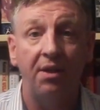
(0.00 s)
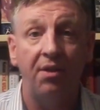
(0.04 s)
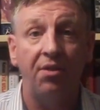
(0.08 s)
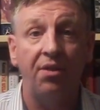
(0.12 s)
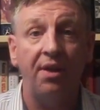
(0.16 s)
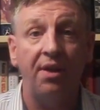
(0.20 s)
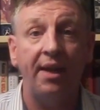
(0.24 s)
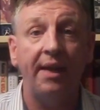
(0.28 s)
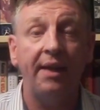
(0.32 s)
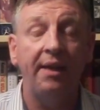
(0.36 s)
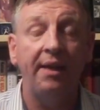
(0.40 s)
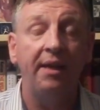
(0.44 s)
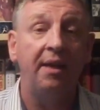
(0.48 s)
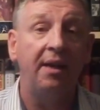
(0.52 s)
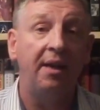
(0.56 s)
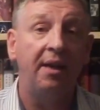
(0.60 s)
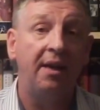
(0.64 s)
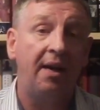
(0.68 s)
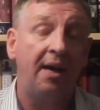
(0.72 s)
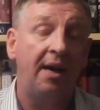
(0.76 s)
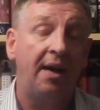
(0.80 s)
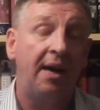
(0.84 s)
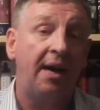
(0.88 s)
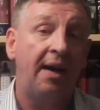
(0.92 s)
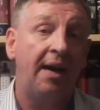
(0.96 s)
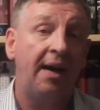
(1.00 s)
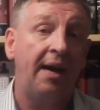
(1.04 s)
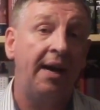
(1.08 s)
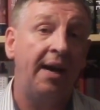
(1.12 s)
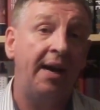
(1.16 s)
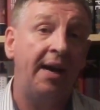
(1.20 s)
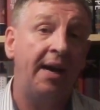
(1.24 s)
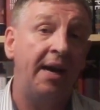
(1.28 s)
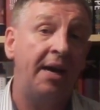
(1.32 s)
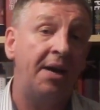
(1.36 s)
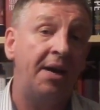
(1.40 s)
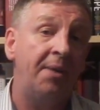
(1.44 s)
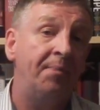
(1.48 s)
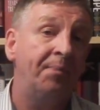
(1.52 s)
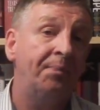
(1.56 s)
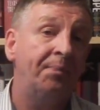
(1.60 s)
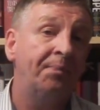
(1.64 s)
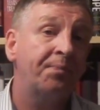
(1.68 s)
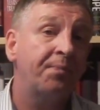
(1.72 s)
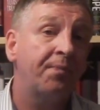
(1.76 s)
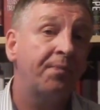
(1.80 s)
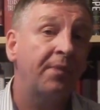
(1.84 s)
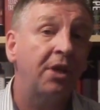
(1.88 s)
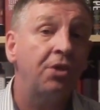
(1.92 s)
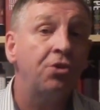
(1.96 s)
They uh,
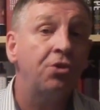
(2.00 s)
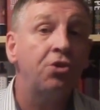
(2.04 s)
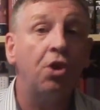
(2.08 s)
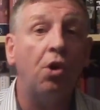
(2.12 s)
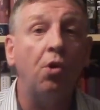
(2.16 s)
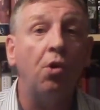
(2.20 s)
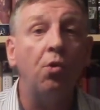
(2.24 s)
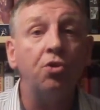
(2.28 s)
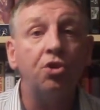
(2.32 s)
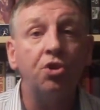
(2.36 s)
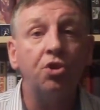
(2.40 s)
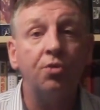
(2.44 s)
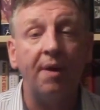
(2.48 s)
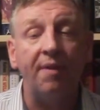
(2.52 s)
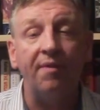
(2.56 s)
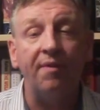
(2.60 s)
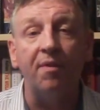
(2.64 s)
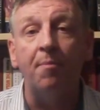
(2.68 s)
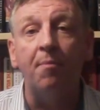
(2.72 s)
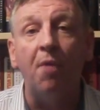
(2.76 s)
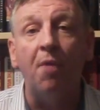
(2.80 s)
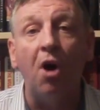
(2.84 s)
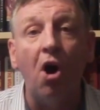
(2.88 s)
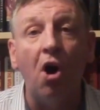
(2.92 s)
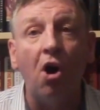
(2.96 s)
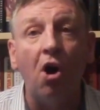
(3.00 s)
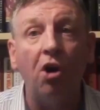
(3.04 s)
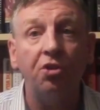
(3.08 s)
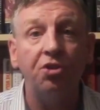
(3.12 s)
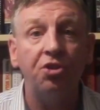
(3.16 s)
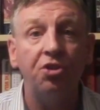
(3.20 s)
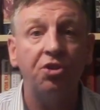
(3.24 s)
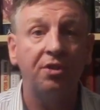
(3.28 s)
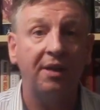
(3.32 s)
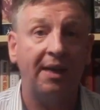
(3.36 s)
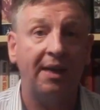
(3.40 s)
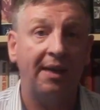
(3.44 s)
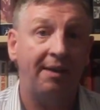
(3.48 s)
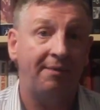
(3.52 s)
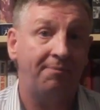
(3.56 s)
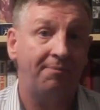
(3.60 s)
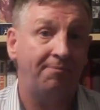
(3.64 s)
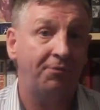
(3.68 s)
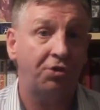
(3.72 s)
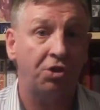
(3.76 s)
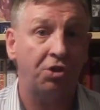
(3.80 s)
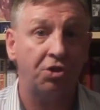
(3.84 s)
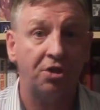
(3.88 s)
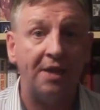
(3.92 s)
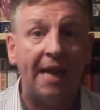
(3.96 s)
chose to have a march that
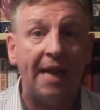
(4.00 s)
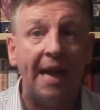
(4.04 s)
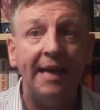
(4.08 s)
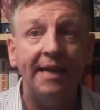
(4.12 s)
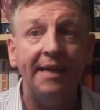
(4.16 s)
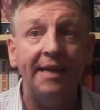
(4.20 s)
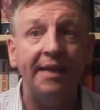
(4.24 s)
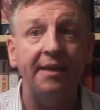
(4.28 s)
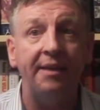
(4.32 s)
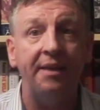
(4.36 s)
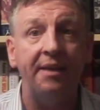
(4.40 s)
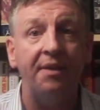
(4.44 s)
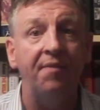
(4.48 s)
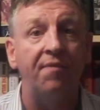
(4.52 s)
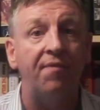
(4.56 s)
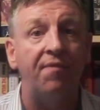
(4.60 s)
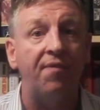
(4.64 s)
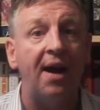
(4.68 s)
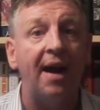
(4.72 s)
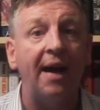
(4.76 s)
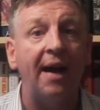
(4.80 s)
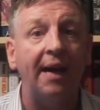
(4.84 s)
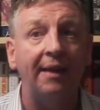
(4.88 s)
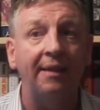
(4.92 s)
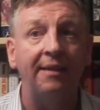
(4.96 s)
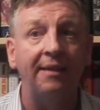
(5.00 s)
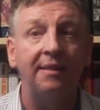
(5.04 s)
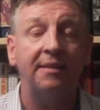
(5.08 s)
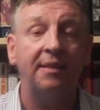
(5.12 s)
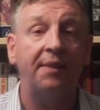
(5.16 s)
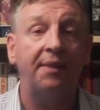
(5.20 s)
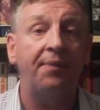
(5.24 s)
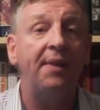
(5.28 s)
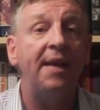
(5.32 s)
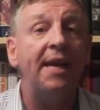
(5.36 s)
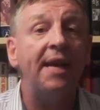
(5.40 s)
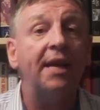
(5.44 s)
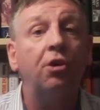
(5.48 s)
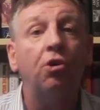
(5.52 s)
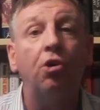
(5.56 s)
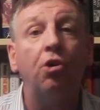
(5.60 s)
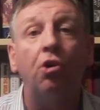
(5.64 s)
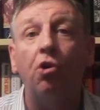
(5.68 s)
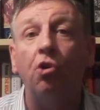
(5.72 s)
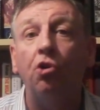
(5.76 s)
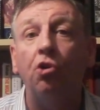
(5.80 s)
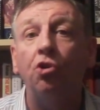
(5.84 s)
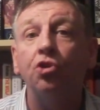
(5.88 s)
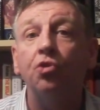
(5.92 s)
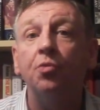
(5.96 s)
just ended in violence and their
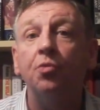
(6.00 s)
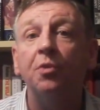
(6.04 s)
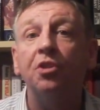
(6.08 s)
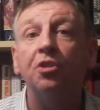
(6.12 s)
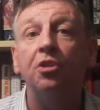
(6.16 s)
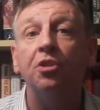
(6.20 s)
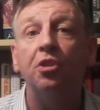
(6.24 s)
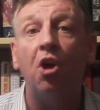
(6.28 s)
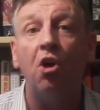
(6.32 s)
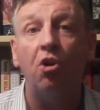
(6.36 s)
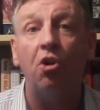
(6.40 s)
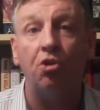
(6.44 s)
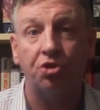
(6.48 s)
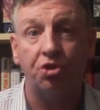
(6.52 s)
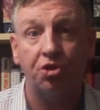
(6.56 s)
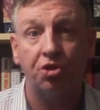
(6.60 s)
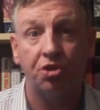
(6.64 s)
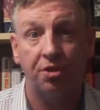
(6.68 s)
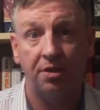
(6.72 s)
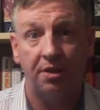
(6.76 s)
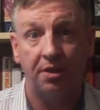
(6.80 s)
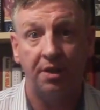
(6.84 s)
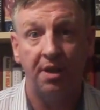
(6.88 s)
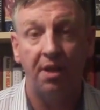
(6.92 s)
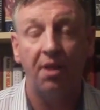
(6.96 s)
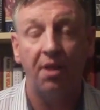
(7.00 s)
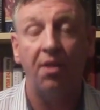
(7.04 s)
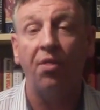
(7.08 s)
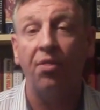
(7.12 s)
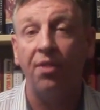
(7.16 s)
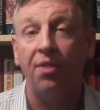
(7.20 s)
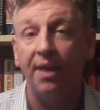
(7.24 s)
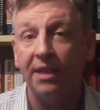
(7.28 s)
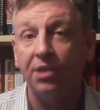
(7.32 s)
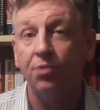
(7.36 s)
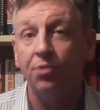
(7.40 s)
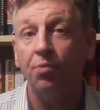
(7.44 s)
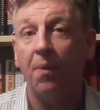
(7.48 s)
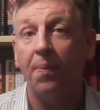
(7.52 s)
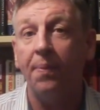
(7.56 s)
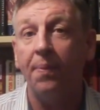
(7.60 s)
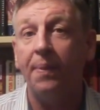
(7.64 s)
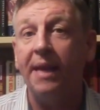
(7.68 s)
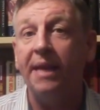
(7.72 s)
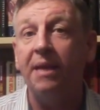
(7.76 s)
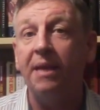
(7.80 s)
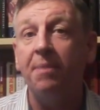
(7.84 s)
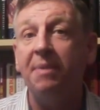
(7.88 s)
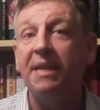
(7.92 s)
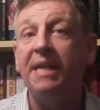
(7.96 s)
cause was lost. That's what
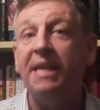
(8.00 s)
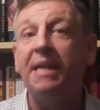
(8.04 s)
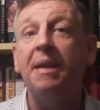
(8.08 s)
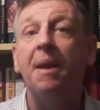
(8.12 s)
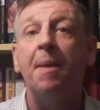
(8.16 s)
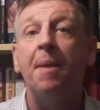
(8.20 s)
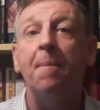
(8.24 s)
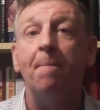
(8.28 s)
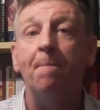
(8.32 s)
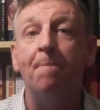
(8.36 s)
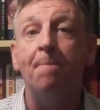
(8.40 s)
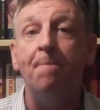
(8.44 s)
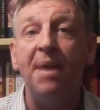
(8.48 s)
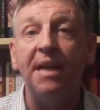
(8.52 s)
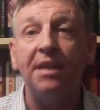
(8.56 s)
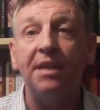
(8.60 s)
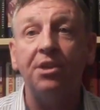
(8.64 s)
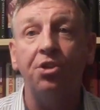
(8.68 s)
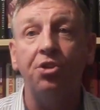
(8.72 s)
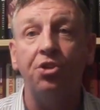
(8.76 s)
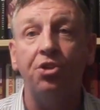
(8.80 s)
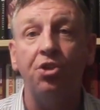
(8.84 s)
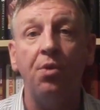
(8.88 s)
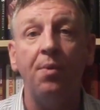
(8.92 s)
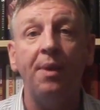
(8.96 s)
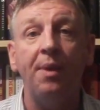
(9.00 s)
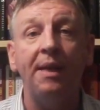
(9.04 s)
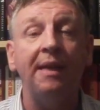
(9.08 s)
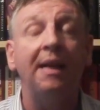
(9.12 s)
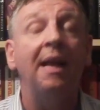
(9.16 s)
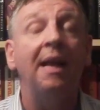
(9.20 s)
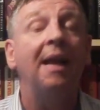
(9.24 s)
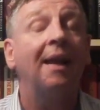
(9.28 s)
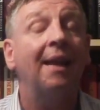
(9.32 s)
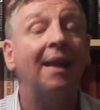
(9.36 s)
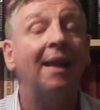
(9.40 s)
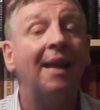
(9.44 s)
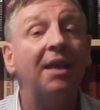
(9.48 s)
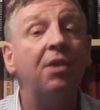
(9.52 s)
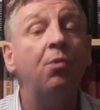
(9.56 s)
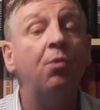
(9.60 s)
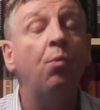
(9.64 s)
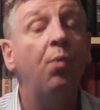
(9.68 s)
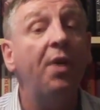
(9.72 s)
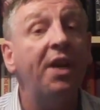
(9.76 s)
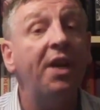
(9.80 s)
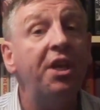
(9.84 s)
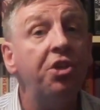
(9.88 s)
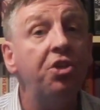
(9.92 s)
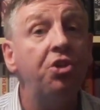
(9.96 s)
they'd have been better doing, like
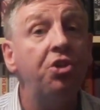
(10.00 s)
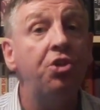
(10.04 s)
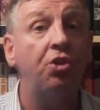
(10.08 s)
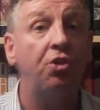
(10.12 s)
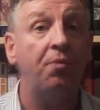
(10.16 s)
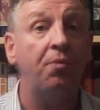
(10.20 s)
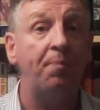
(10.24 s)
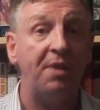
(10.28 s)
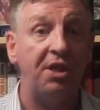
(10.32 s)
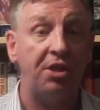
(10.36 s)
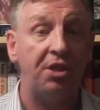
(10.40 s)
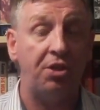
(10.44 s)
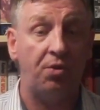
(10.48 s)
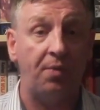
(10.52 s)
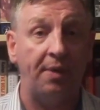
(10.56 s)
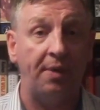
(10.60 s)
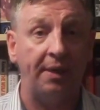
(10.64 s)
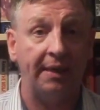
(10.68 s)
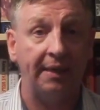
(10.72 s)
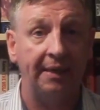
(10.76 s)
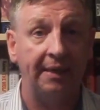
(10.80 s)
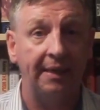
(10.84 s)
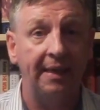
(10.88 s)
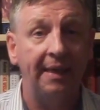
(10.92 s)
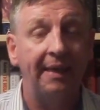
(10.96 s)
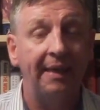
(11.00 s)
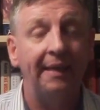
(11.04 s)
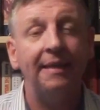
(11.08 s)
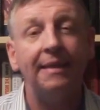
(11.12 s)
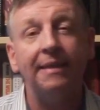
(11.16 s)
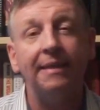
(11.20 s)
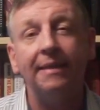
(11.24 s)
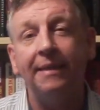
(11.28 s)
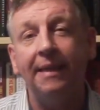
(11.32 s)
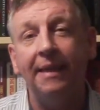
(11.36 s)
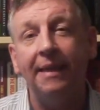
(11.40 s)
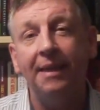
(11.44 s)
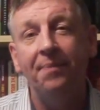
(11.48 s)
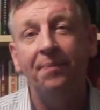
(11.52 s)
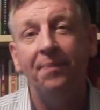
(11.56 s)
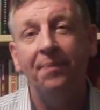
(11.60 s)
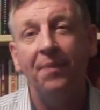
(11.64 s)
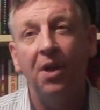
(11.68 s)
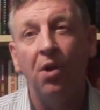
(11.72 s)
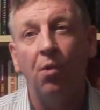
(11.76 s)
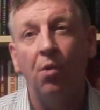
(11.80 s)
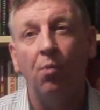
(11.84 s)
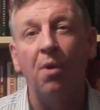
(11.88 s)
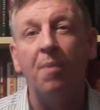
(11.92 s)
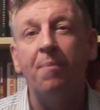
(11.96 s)
we should be doing. You see,
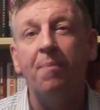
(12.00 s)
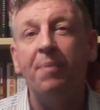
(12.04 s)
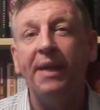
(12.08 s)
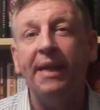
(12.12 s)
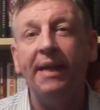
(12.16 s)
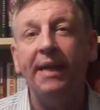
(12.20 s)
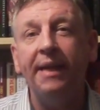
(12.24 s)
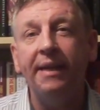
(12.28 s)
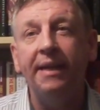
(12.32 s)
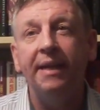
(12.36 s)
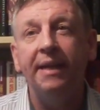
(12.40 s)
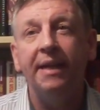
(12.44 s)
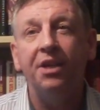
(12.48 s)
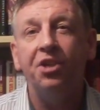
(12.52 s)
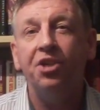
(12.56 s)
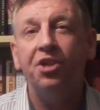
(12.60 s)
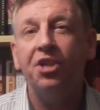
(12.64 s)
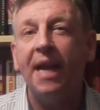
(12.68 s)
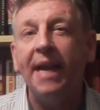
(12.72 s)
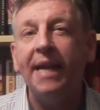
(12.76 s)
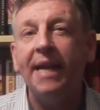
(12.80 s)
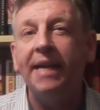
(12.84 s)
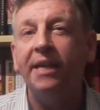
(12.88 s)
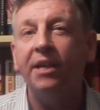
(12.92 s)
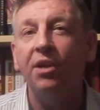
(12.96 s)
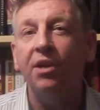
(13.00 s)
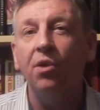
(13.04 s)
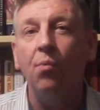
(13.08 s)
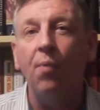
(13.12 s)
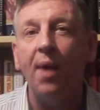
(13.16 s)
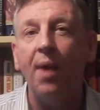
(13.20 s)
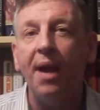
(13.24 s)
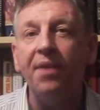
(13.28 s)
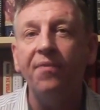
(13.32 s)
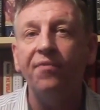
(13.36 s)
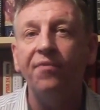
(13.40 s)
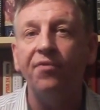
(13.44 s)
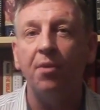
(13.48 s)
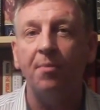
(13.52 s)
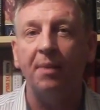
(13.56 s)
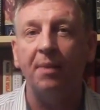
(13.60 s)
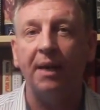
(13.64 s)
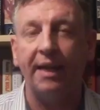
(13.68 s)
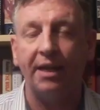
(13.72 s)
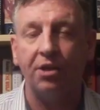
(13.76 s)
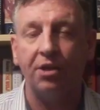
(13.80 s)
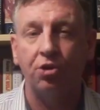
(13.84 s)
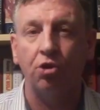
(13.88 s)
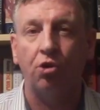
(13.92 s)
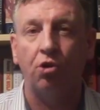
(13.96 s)
we're being taken away from
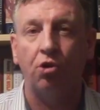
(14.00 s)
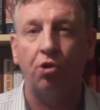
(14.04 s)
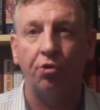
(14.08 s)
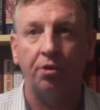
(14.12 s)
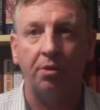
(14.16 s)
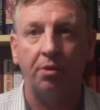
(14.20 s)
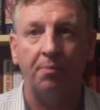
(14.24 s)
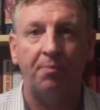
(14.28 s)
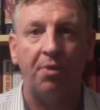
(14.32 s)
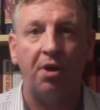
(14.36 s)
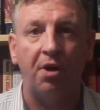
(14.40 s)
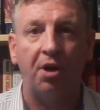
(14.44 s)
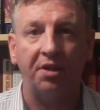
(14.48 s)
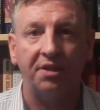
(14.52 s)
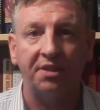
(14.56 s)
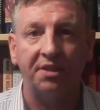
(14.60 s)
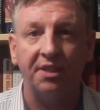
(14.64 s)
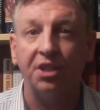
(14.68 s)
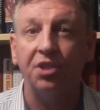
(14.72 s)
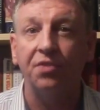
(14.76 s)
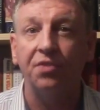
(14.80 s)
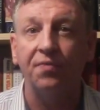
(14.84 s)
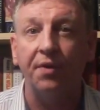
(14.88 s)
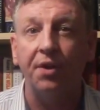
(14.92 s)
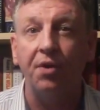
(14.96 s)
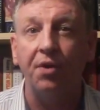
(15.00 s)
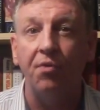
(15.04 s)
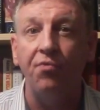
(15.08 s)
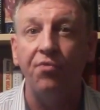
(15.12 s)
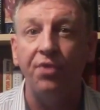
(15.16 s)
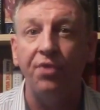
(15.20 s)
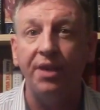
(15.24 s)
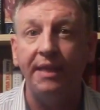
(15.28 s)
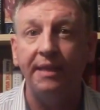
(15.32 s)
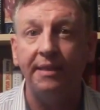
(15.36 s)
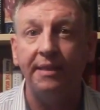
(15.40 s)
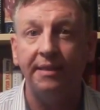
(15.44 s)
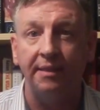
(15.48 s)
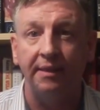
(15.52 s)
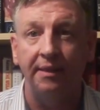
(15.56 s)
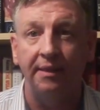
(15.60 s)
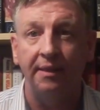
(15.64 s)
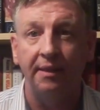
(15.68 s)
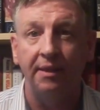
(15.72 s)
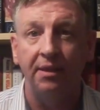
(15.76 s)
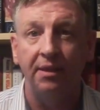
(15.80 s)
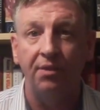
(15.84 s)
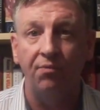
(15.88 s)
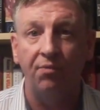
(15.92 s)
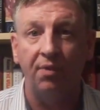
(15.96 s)
electoral politics for a reason,
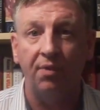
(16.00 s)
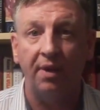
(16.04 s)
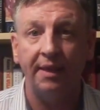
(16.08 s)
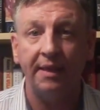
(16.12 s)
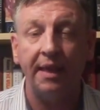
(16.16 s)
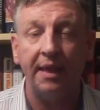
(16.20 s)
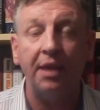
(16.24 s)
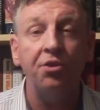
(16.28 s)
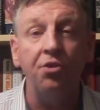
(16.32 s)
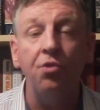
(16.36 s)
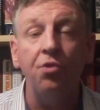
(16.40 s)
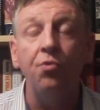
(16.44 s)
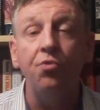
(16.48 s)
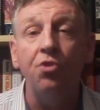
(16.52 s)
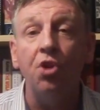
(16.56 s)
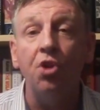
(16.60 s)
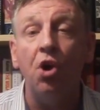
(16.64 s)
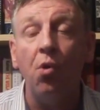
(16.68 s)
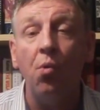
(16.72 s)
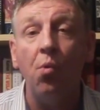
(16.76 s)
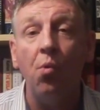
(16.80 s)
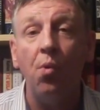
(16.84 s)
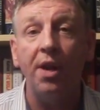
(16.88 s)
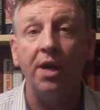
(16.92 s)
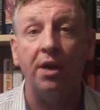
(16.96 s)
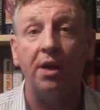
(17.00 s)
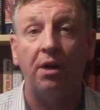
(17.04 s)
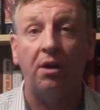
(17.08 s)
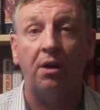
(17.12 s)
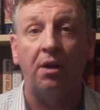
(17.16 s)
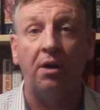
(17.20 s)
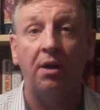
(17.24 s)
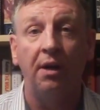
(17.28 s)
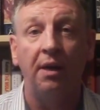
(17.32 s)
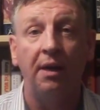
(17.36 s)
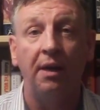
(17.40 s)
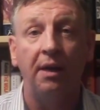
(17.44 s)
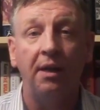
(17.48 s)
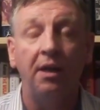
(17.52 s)
right? And you know we are.